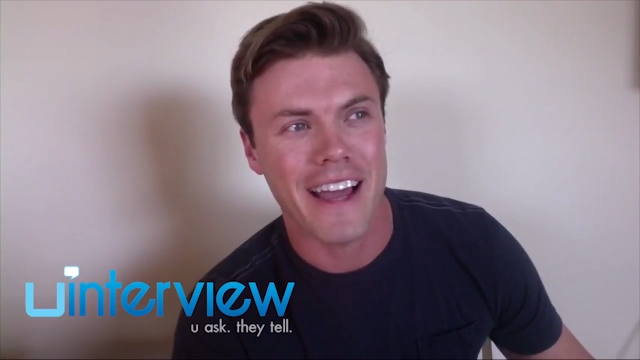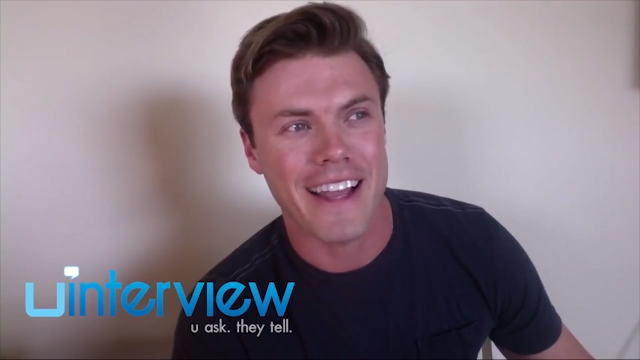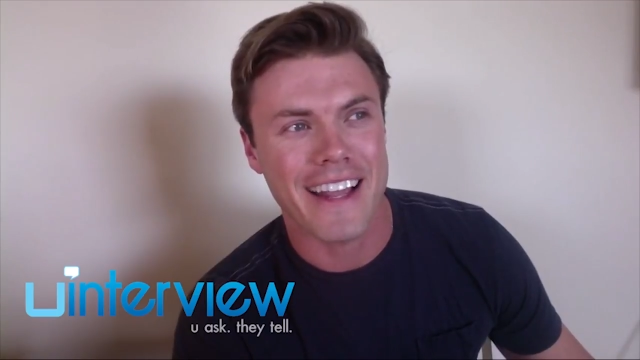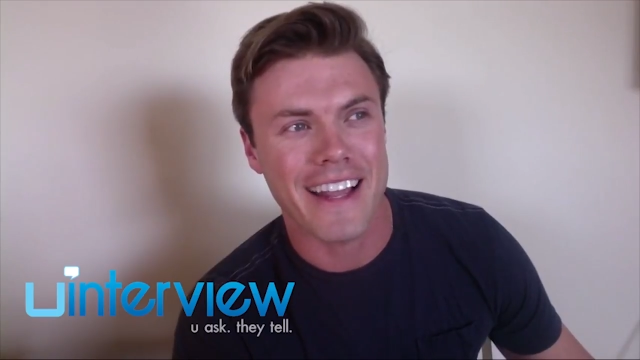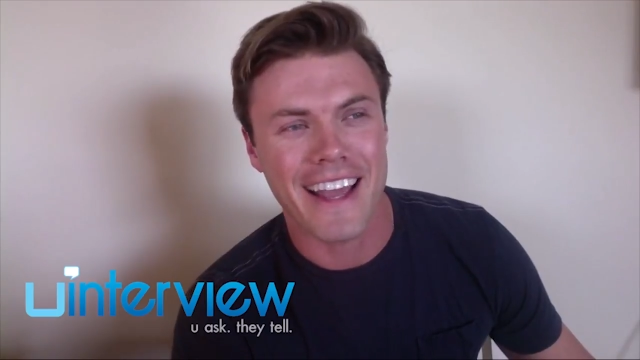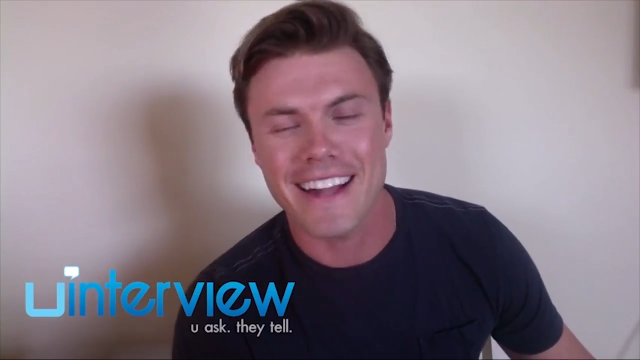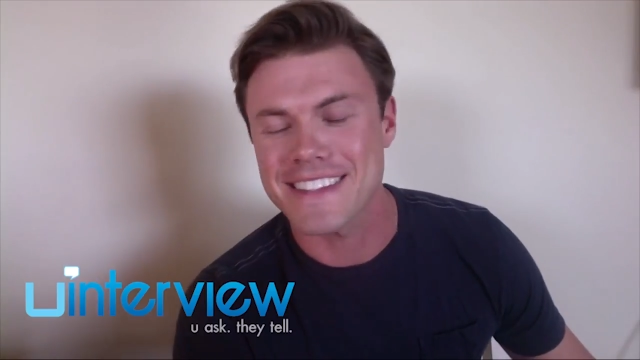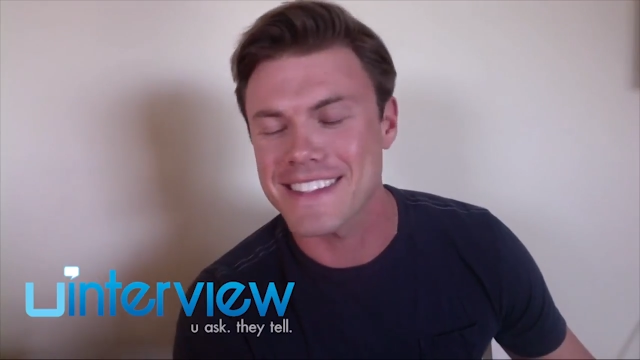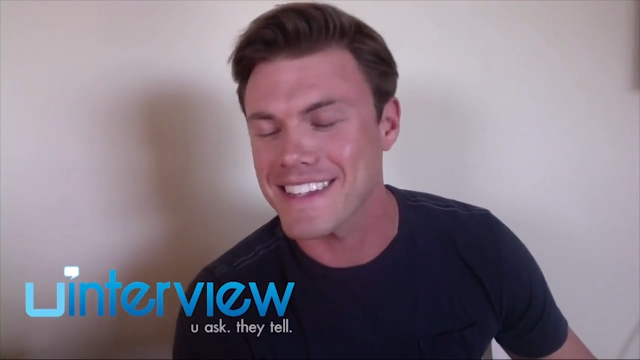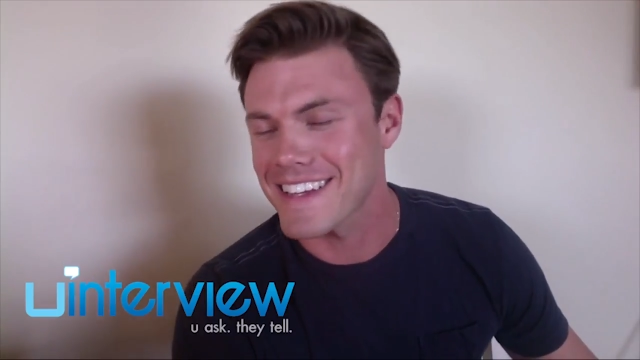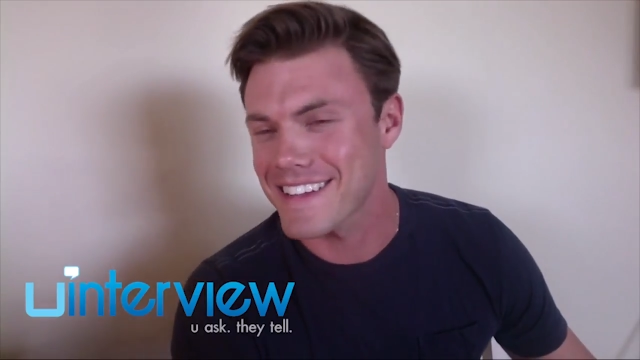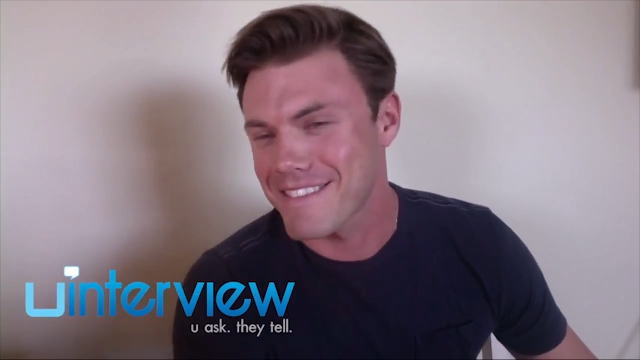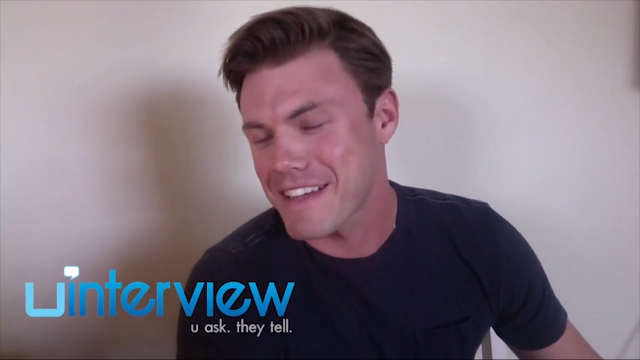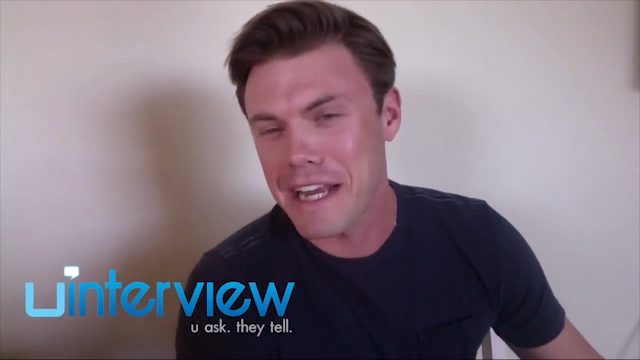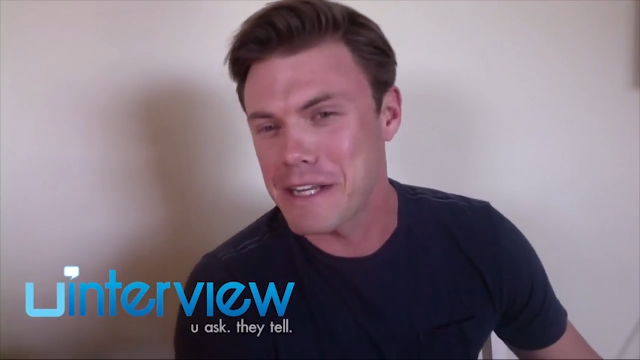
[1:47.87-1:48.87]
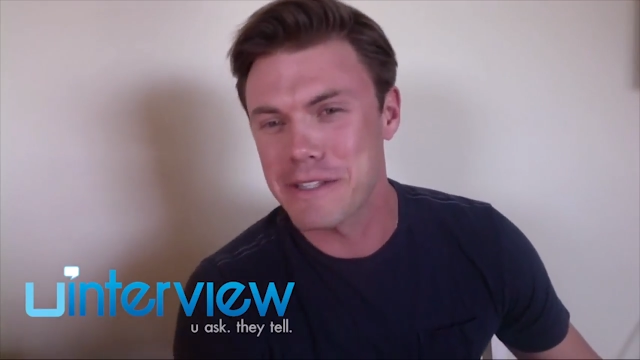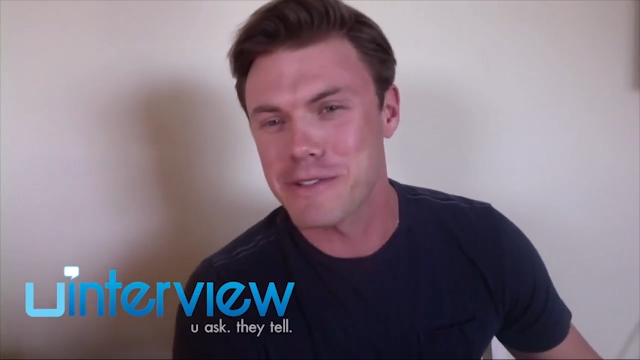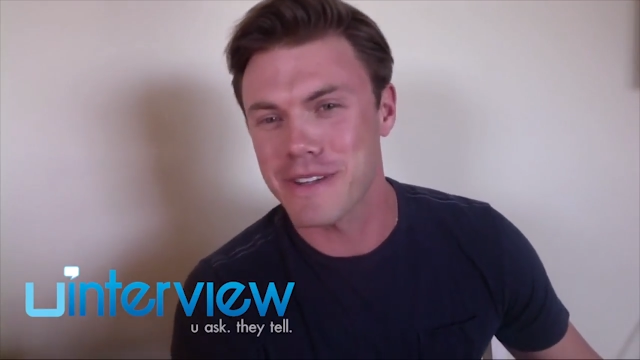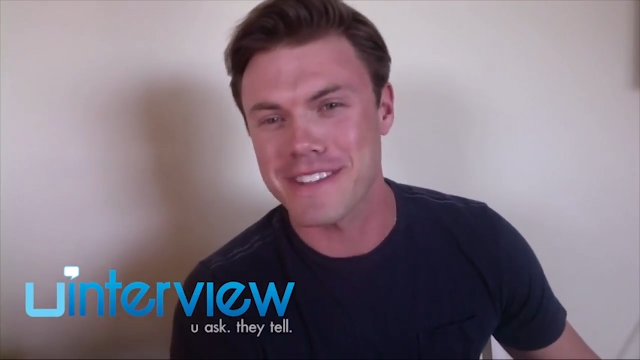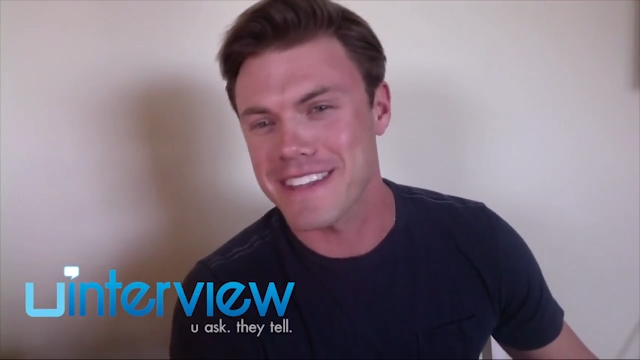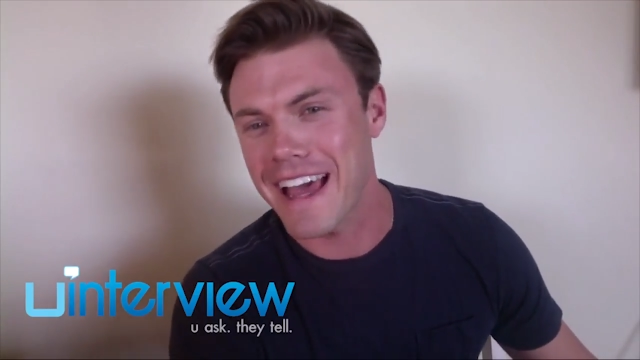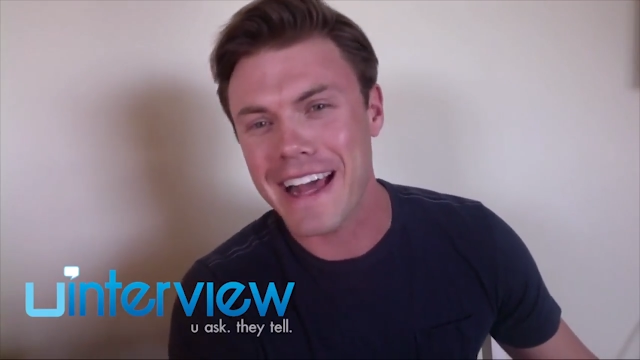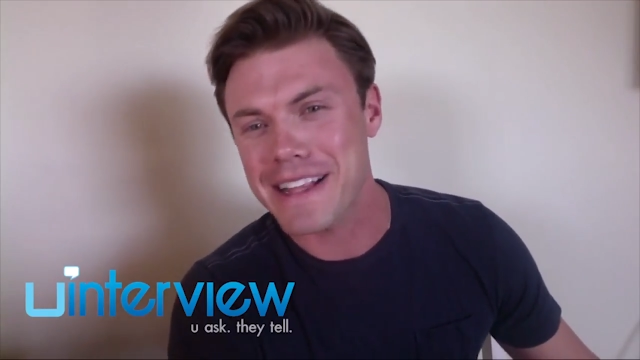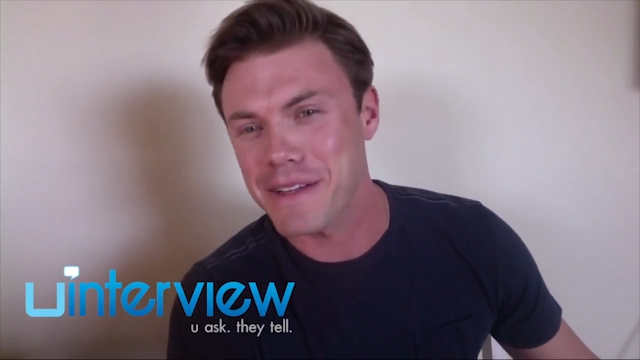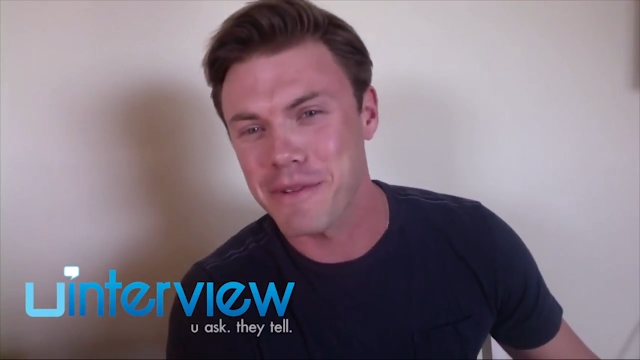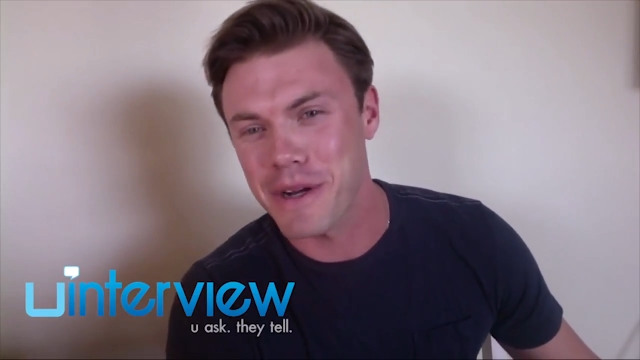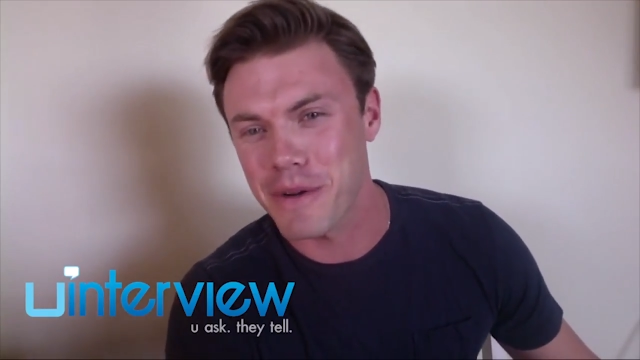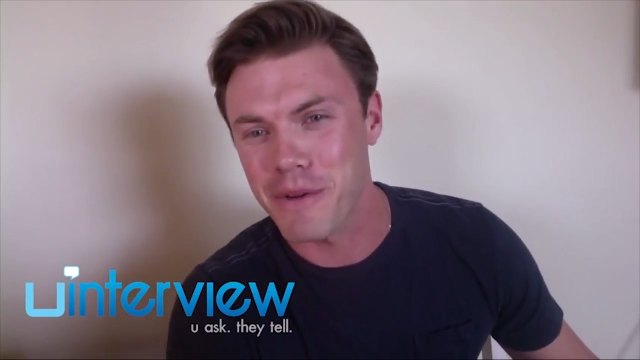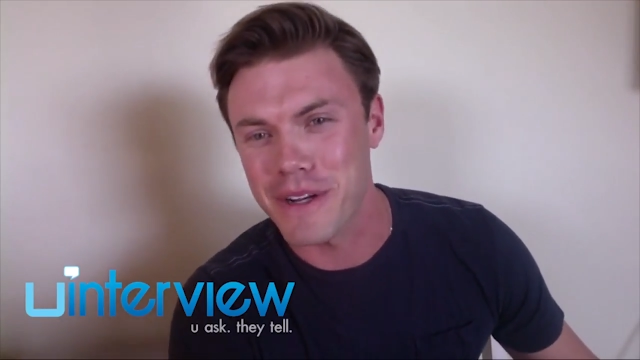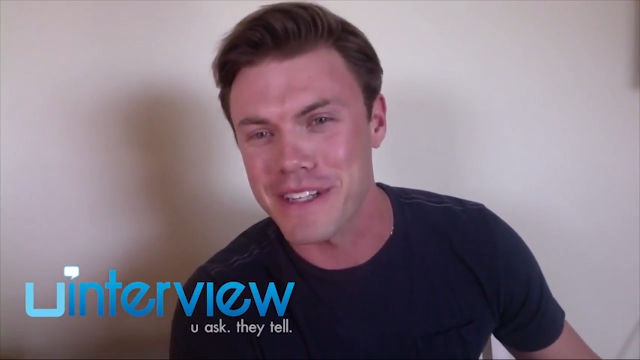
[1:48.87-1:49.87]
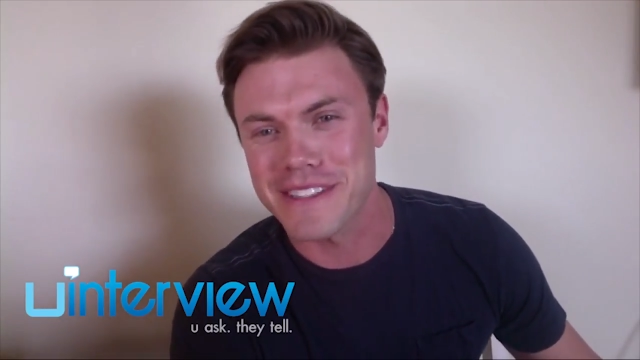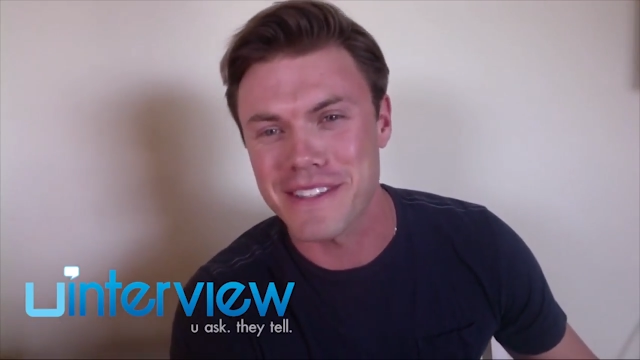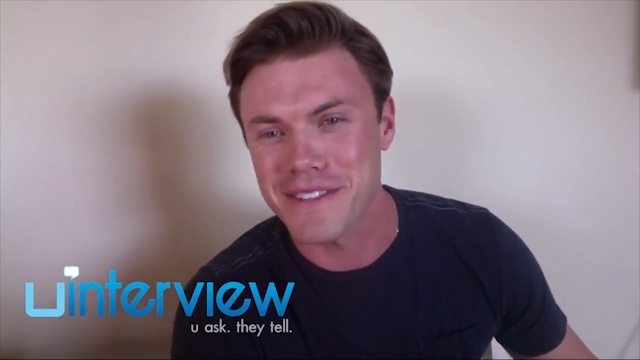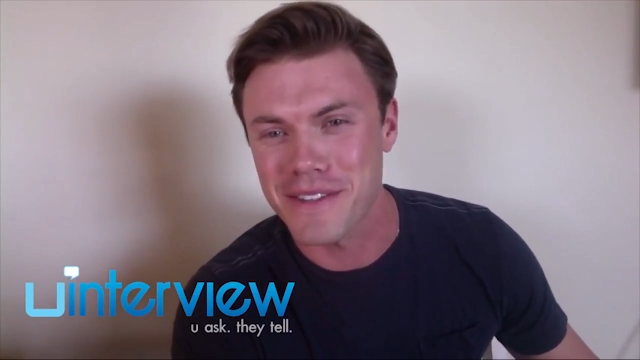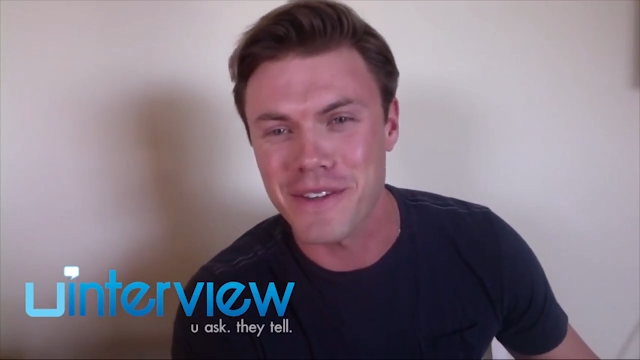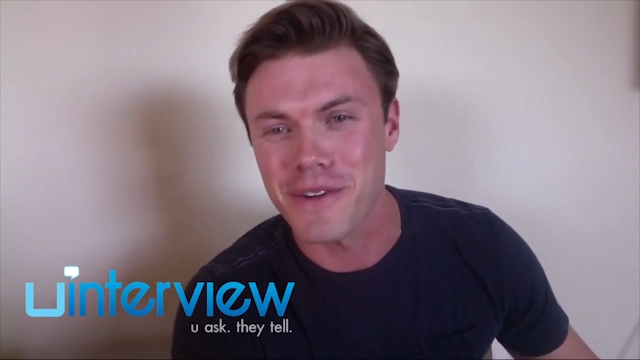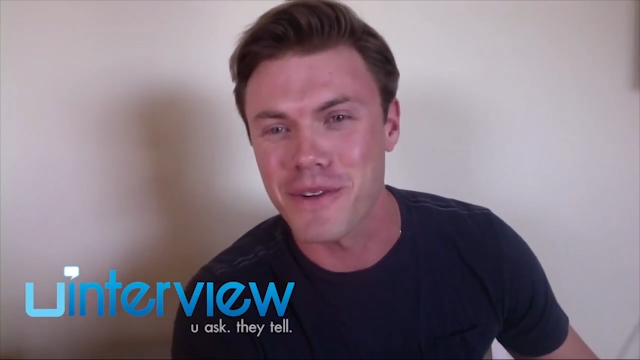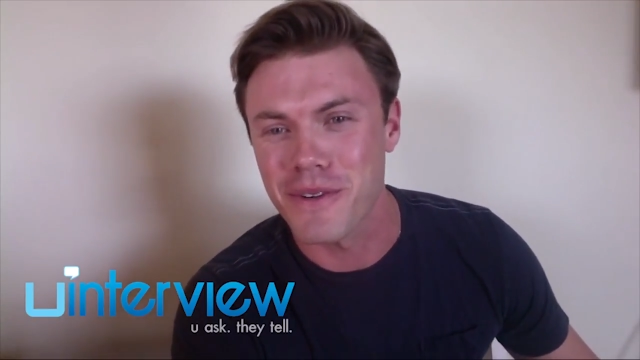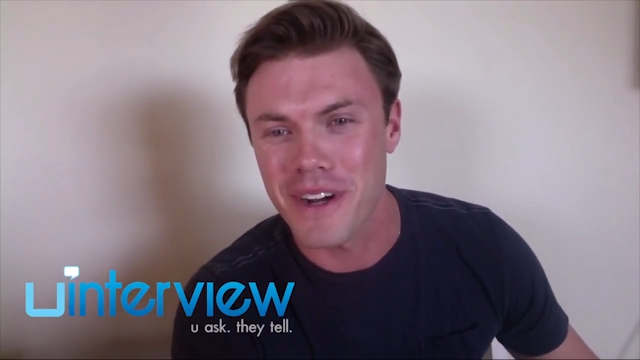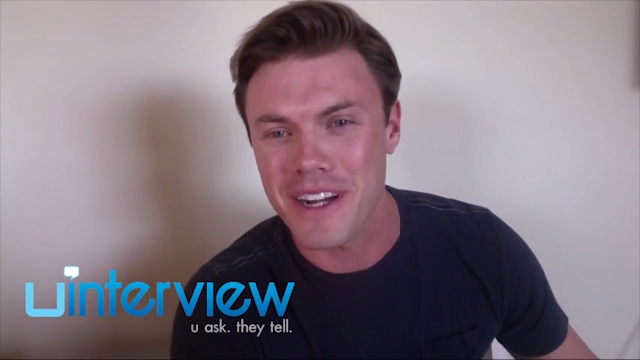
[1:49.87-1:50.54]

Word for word: I got to kind of do exactly what I wanted to do